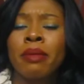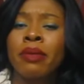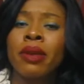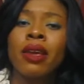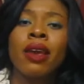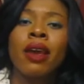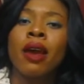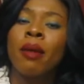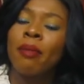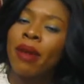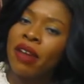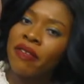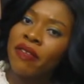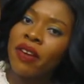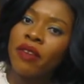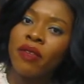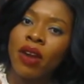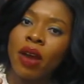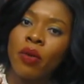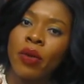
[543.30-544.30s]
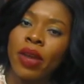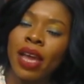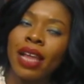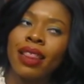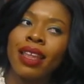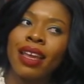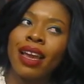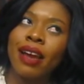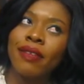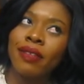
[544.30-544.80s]
be my favorite wig. I
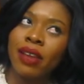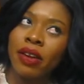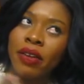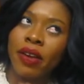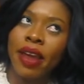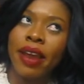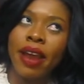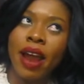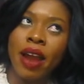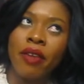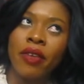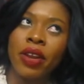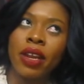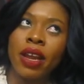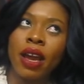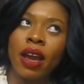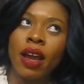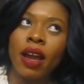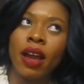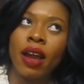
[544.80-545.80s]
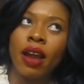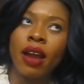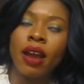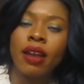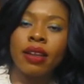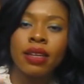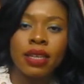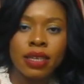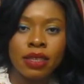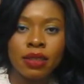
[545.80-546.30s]
think after Arena
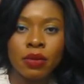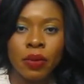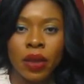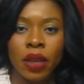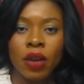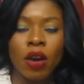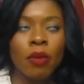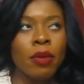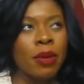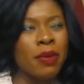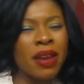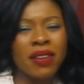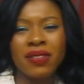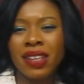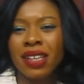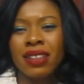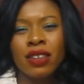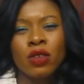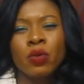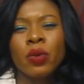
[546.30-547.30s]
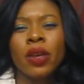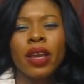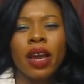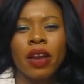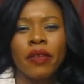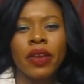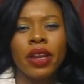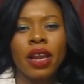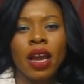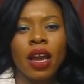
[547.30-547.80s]
this week, or maybe after this week,
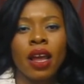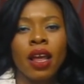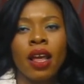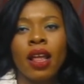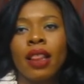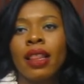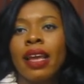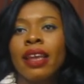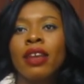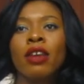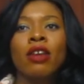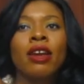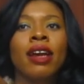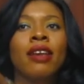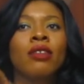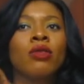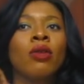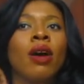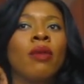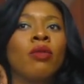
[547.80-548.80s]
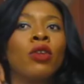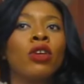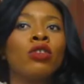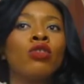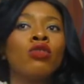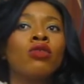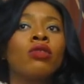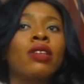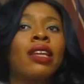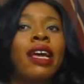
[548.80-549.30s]
Arena. Like, you guys know I'm not
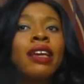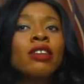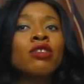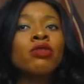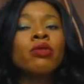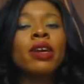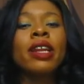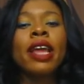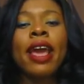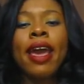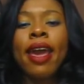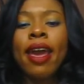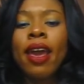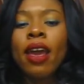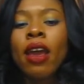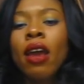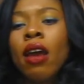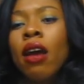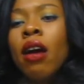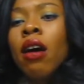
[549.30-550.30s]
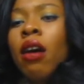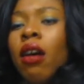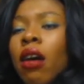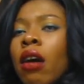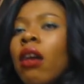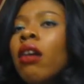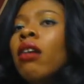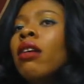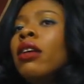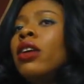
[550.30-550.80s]
used to like straight hair,
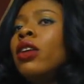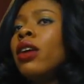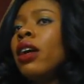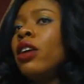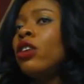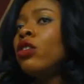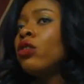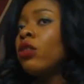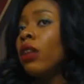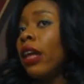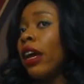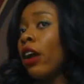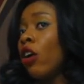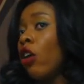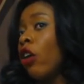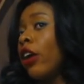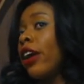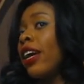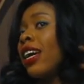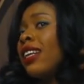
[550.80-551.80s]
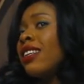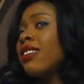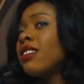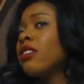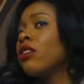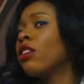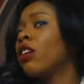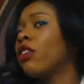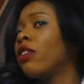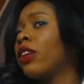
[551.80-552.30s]
or you know, used to like curly hair. This
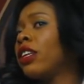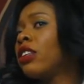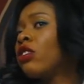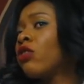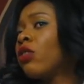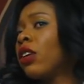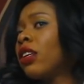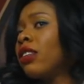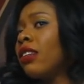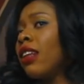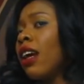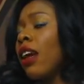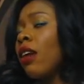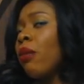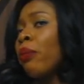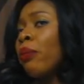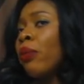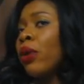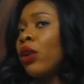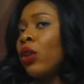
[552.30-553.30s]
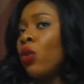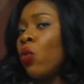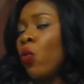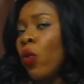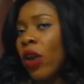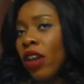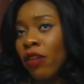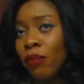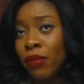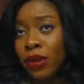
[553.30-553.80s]
is not really straight, it's like body
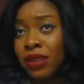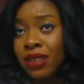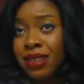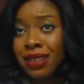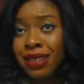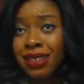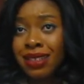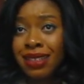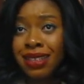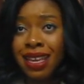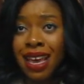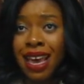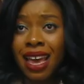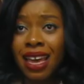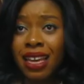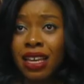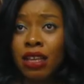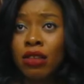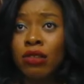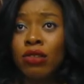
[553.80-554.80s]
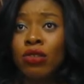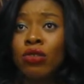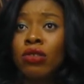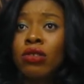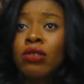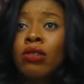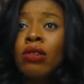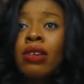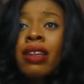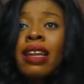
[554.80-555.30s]
weight, but this hair, it
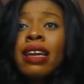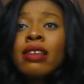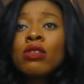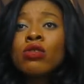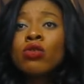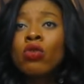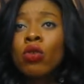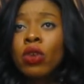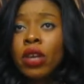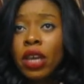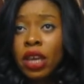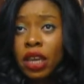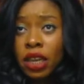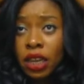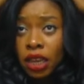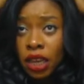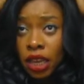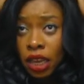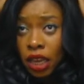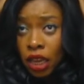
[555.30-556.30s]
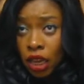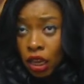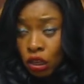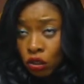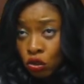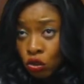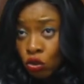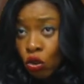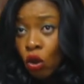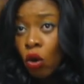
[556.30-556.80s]
just looks like so in,
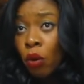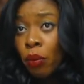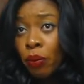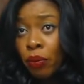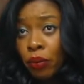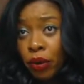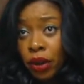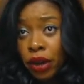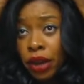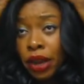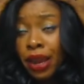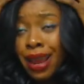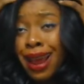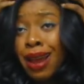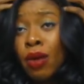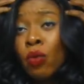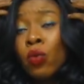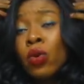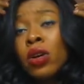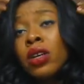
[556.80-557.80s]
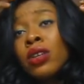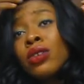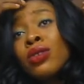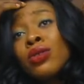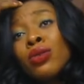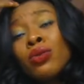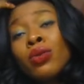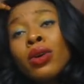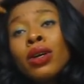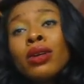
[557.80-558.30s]
it's so pretty. I wore
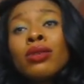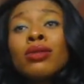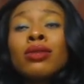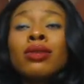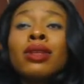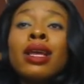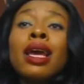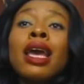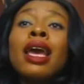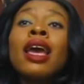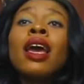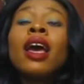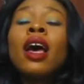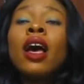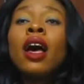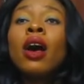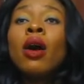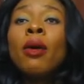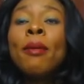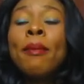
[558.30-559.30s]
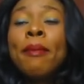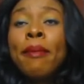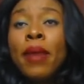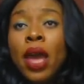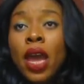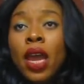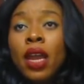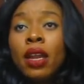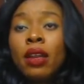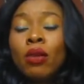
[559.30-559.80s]
it to work today.
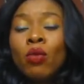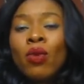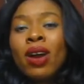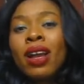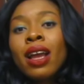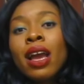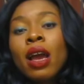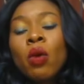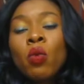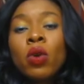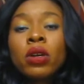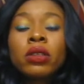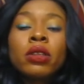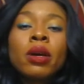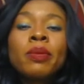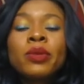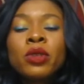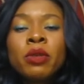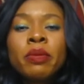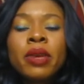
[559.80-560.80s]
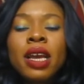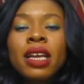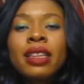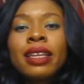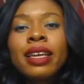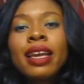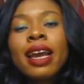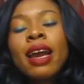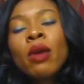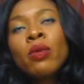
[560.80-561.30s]
Man, one guy walked up to me and
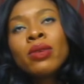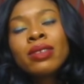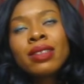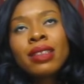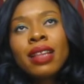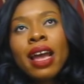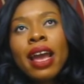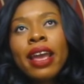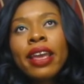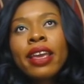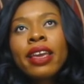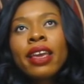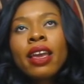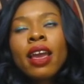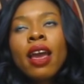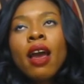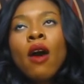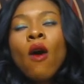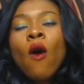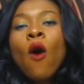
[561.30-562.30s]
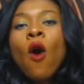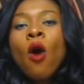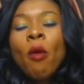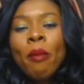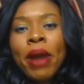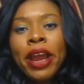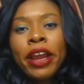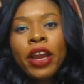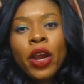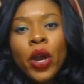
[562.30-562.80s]
the guy was like, oh
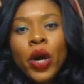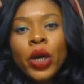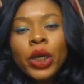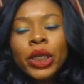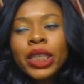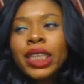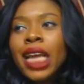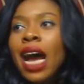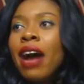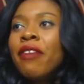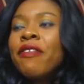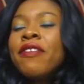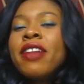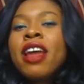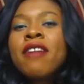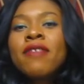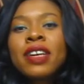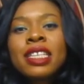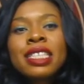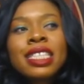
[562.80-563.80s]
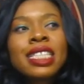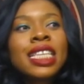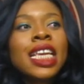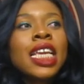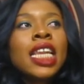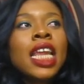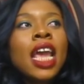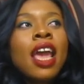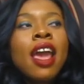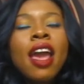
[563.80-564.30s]
my god, I've never
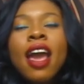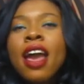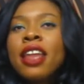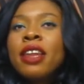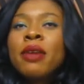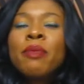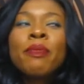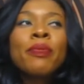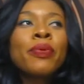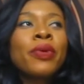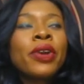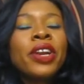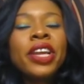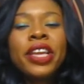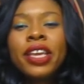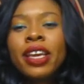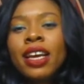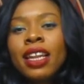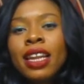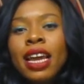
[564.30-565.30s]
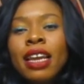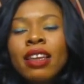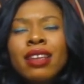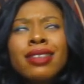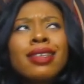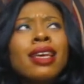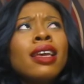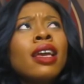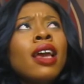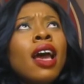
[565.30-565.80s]
seen any pretty girl. Like, he
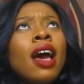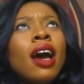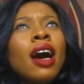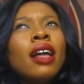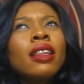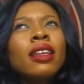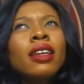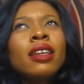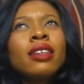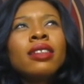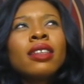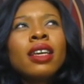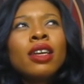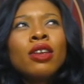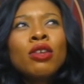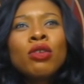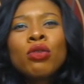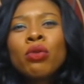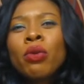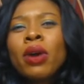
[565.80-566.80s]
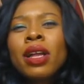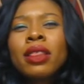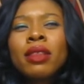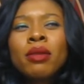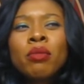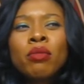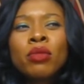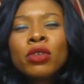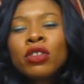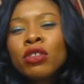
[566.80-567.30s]
said, I think he said, you are
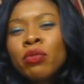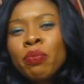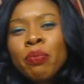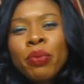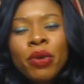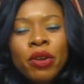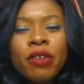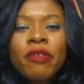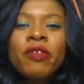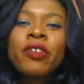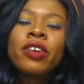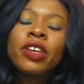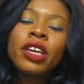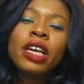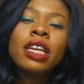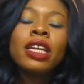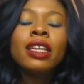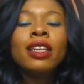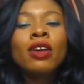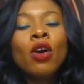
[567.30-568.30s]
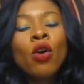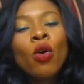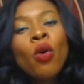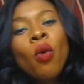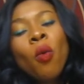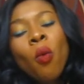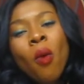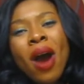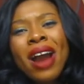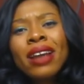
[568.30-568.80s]
the most beautiful girl in the
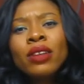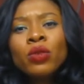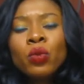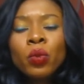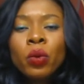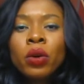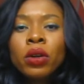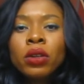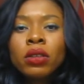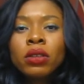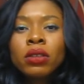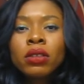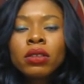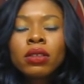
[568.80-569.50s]
whole wide world.